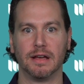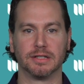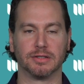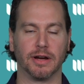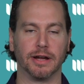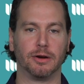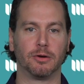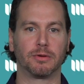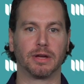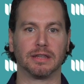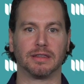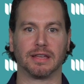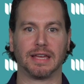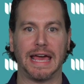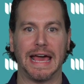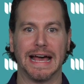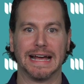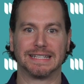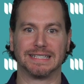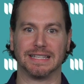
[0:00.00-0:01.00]
So I don't get to
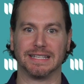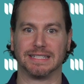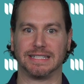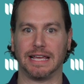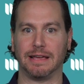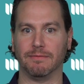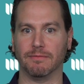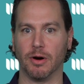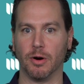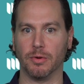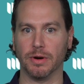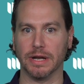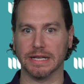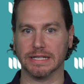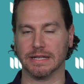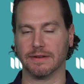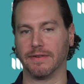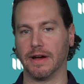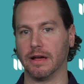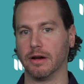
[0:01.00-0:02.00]
cast the same vote
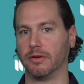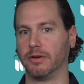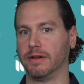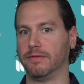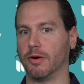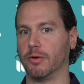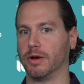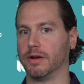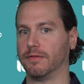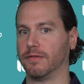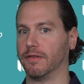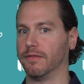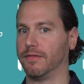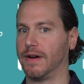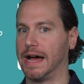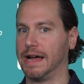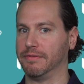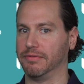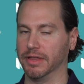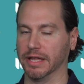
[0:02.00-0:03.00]
as if I only voted for
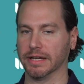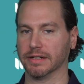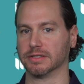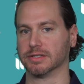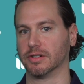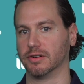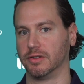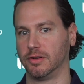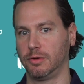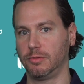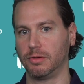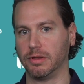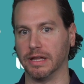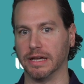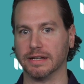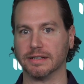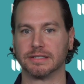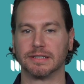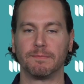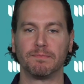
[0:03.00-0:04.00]
five things or two
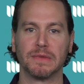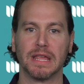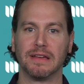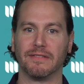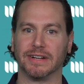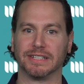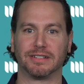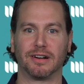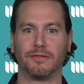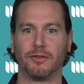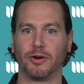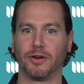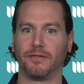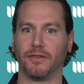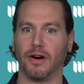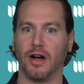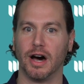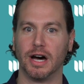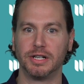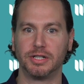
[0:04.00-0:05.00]
things. If I start voting
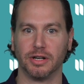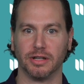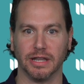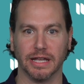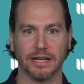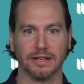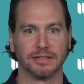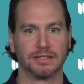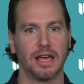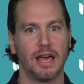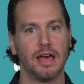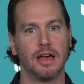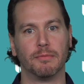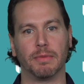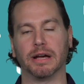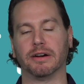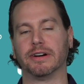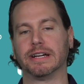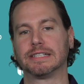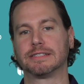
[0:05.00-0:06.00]
for 100 things,
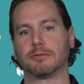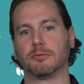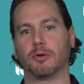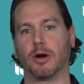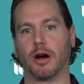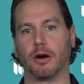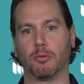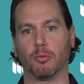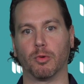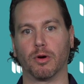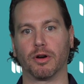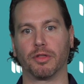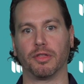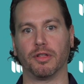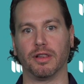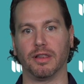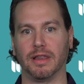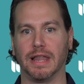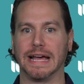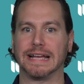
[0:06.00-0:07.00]
my links are
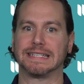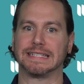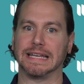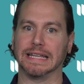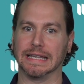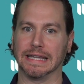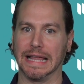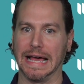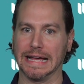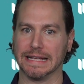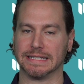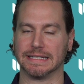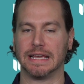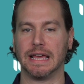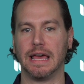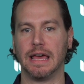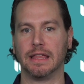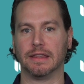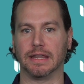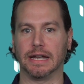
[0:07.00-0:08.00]
worth less and less
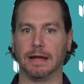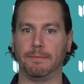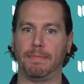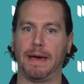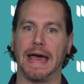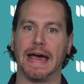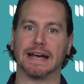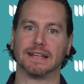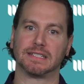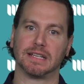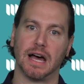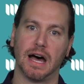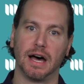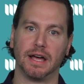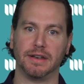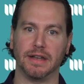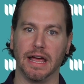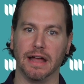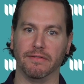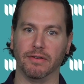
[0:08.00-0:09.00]
that I pass
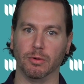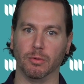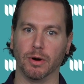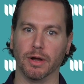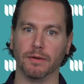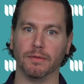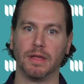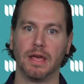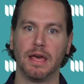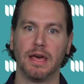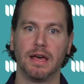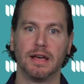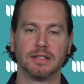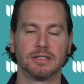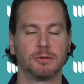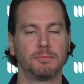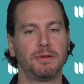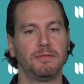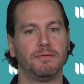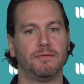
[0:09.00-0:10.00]
on to everyone.
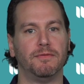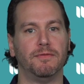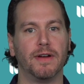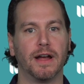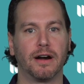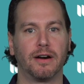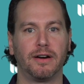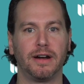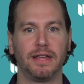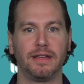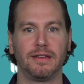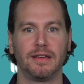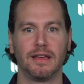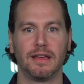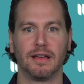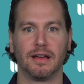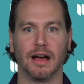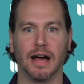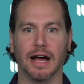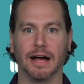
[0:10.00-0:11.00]
So be very
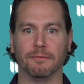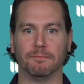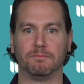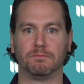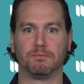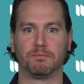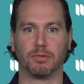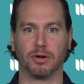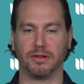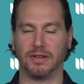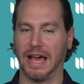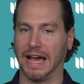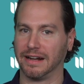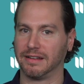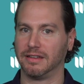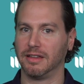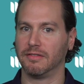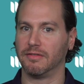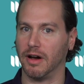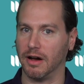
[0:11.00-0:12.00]
uh,
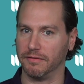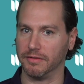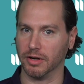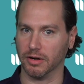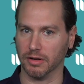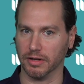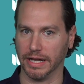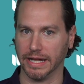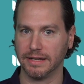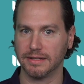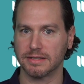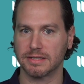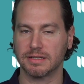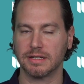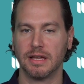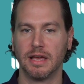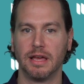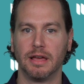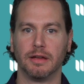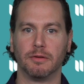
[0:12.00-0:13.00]
protective of your
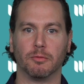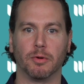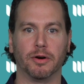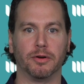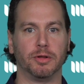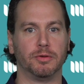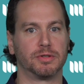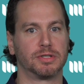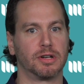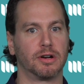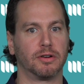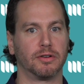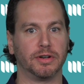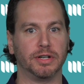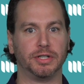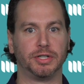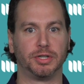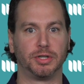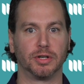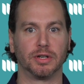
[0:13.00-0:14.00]
links. While you
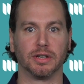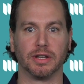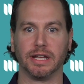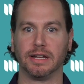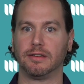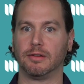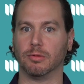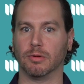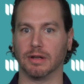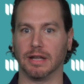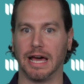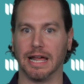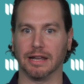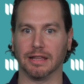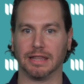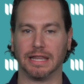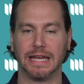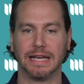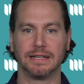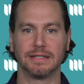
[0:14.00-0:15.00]
certainly should link to a lot
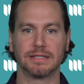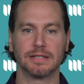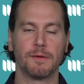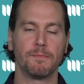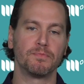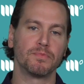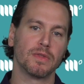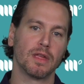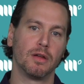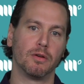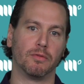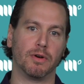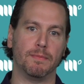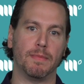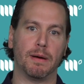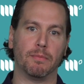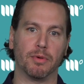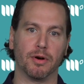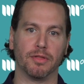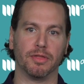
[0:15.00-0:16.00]
of things,
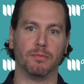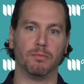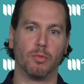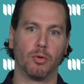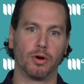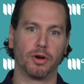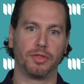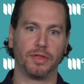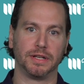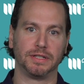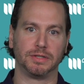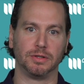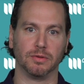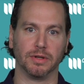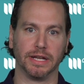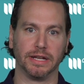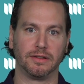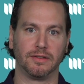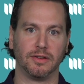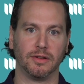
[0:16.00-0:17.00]
remember, the more things
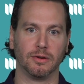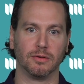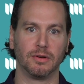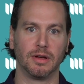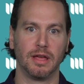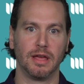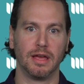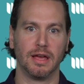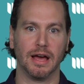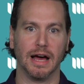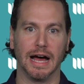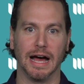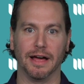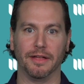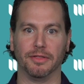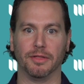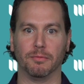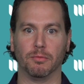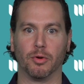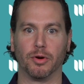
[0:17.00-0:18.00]
you link to,
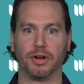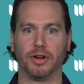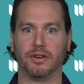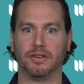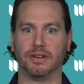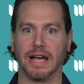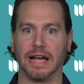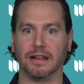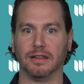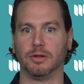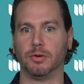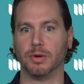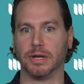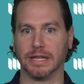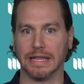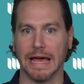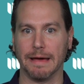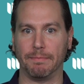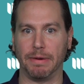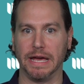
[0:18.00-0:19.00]
uh, the more you're
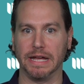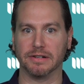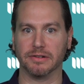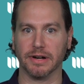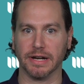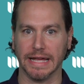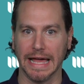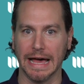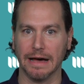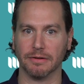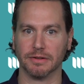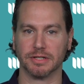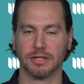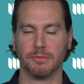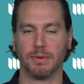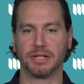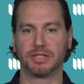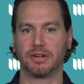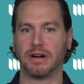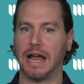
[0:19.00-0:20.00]
diluting that PageRank out.
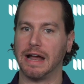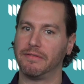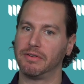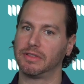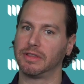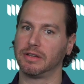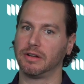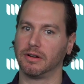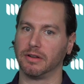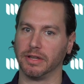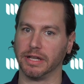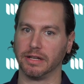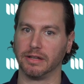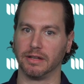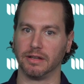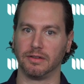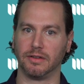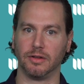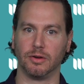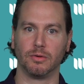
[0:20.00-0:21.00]
So make sure everything you're
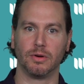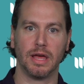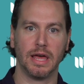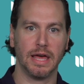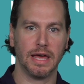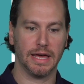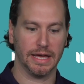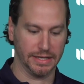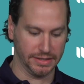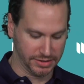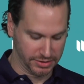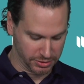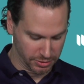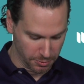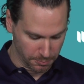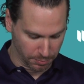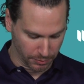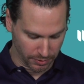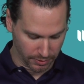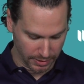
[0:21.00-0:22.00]
linking to is
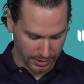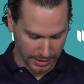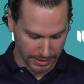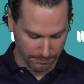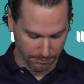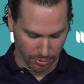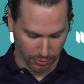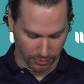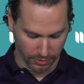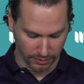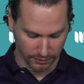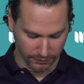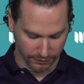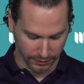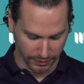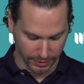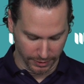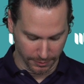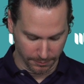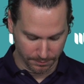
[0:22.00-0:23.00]
super important
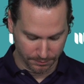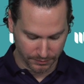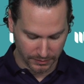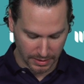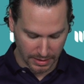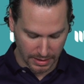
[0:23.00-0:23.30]
for you.